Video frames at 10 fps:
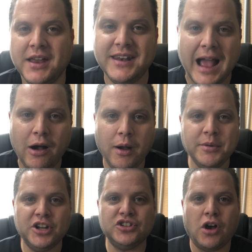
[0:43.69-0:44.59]
Now
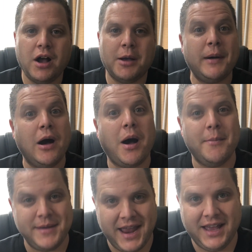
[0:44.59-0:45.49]
I'm going to talk about
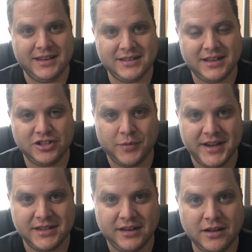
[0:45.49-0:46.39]
a band
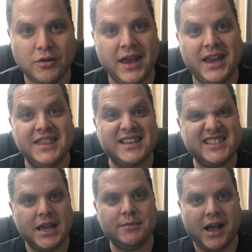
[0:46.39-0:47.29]
situation. Okay, in the
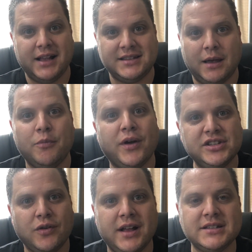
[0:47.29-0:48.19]
same concept,
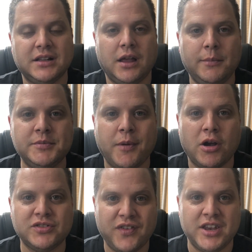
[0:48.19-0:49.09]
restaurants, clubs,
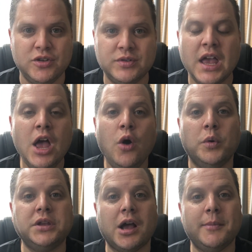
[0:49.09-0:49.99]
bars, venues.
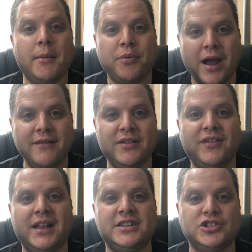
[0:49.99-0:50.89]
We'll talk about private
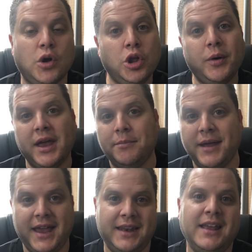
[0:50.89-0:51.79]
events, solo and
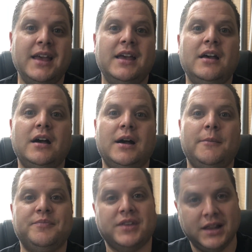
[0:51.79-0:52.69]
band
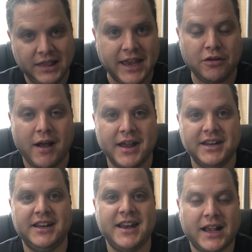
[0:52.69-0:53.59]
um, later on
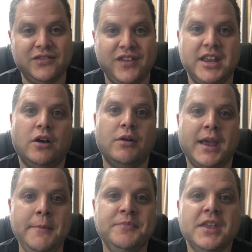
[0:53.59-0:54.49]
in the next video,
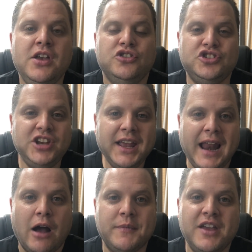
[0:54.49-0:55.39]
okay? So check
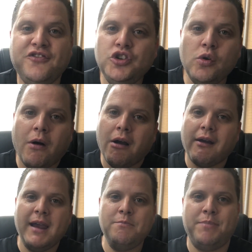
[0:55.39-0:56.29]
it out. If you
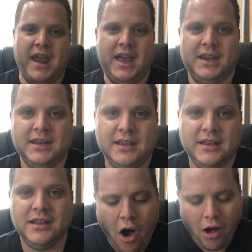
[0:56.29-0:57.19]
are a band,
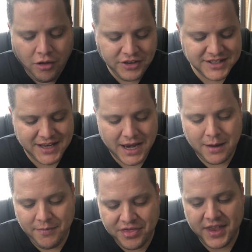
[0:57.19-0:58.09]
all the
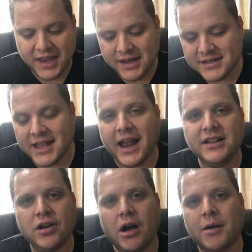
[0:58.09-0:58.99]
same things that I
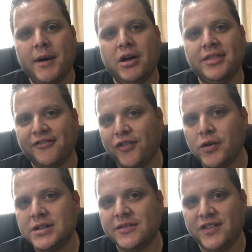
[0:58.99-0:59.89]
talk about in the
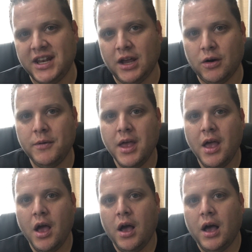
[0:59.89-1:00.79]
first video
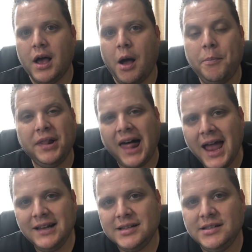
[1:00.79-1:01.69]

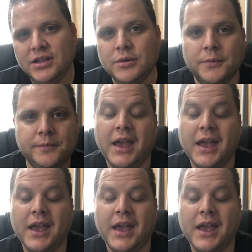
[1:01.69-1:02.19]
apply to you.